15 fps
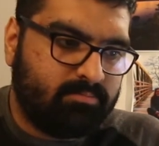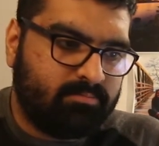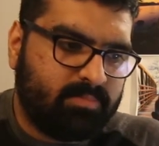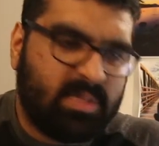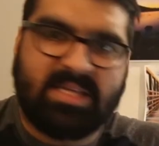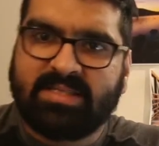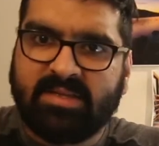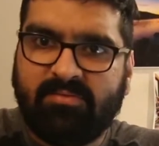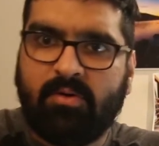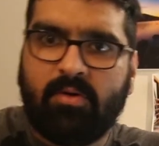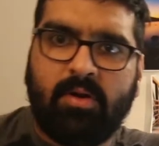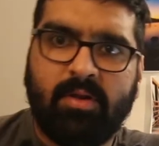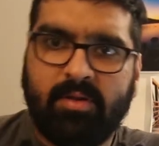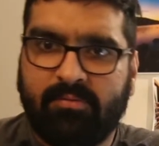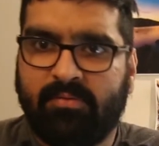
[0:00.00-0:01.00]
That's it
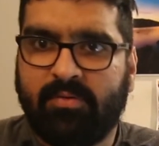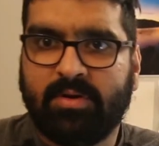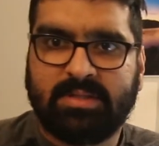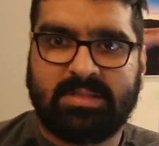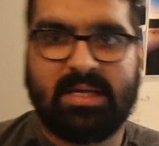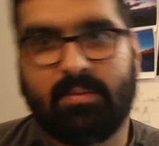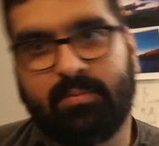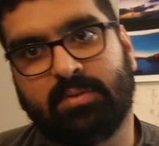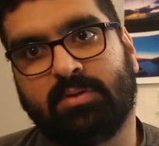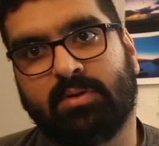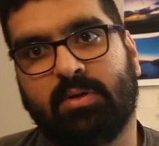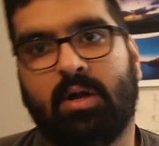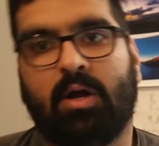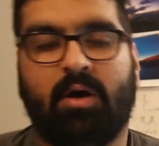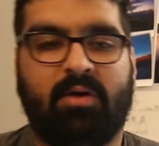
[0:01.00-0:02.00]
for the first
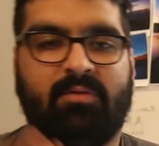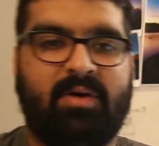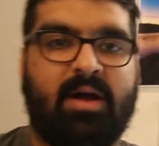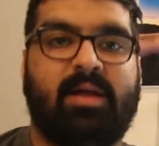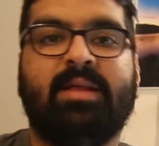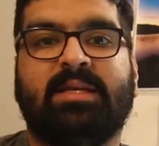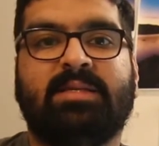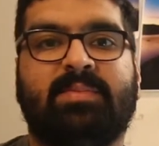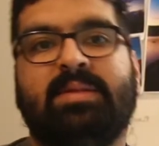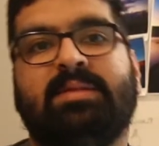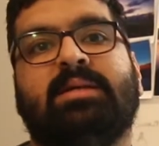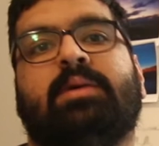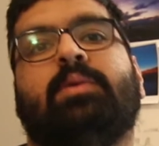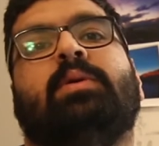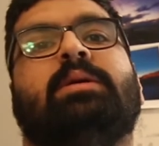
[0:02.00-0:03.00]
episode of Hardik's
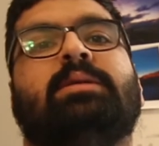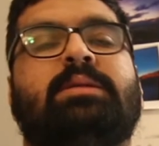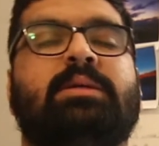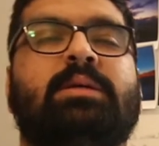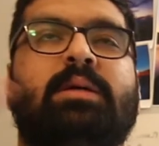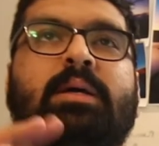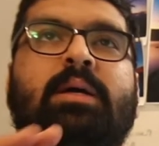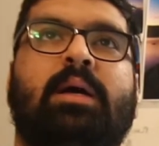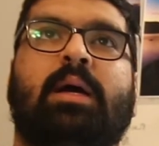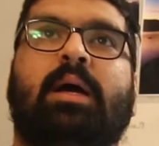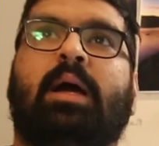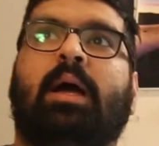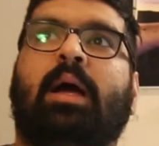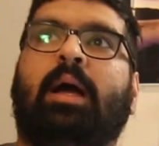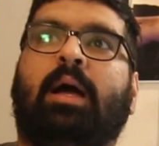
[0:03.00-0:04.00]
Pizza Quest.
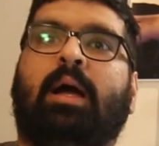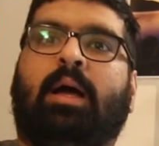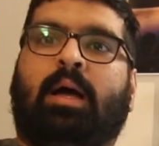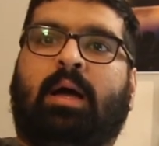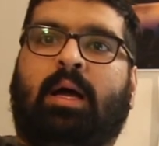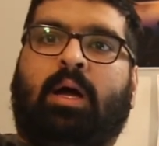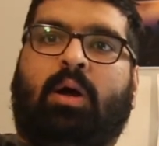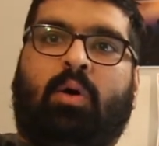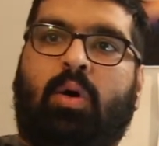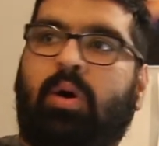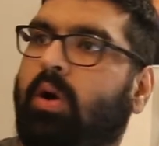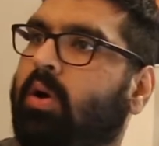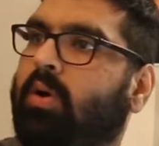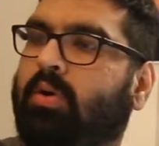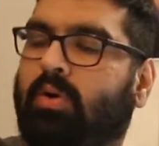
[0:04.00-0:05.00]

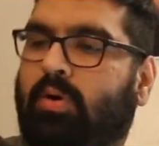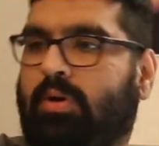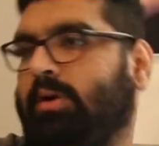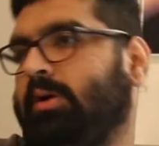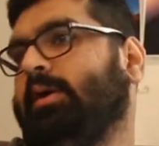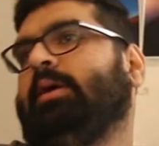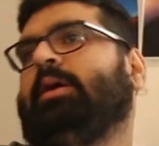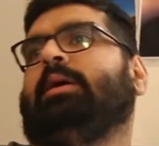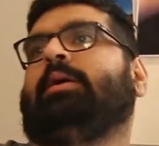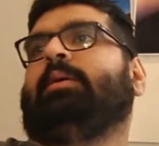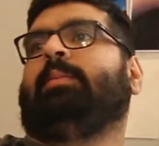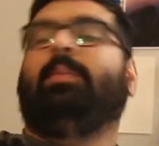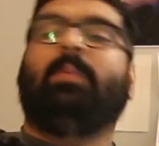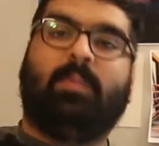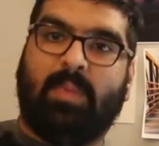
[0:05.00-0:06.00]
Whew.
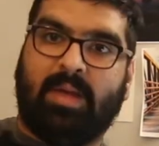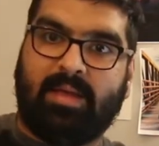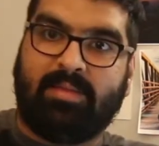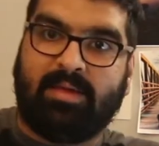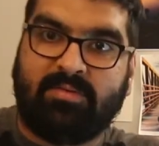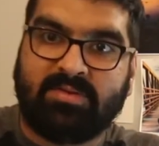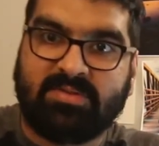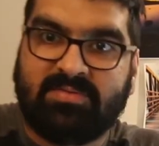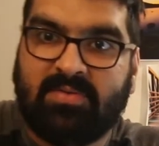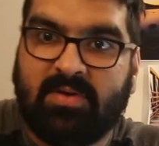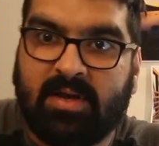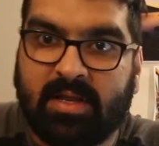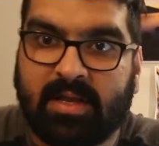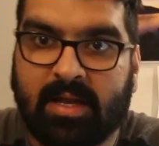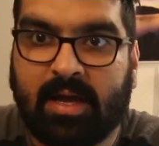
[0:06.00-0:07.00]
Man, that was
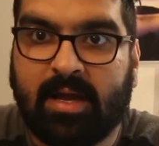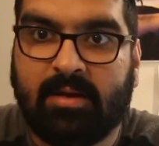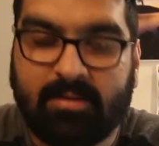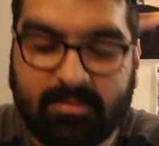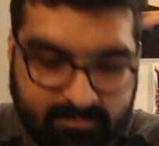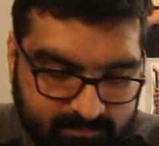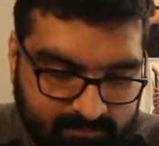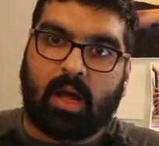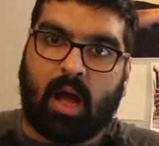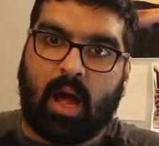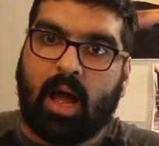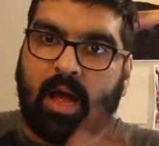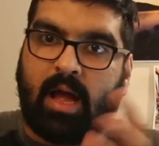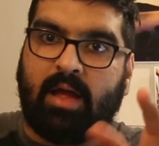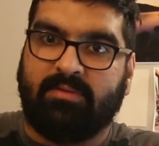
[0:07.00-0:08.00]
fun.
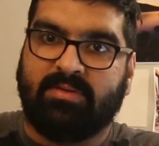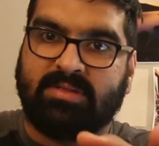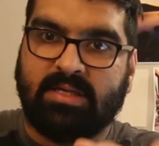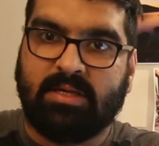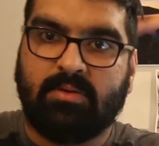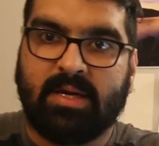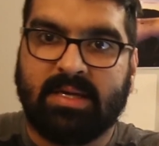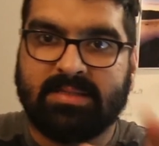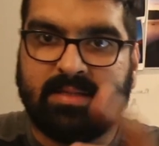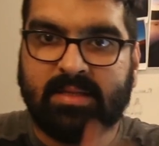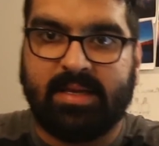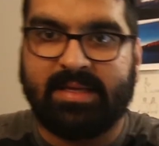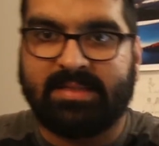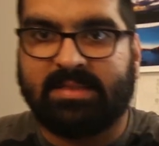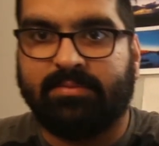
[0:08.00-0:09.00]
I will see you guys in the
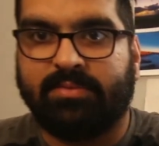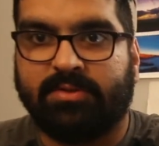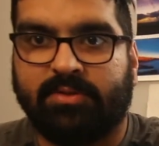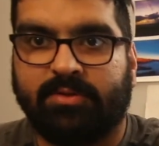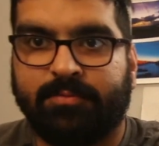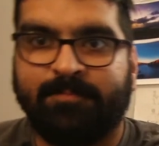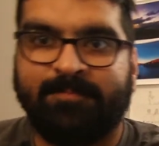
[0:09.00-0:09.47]
next episode.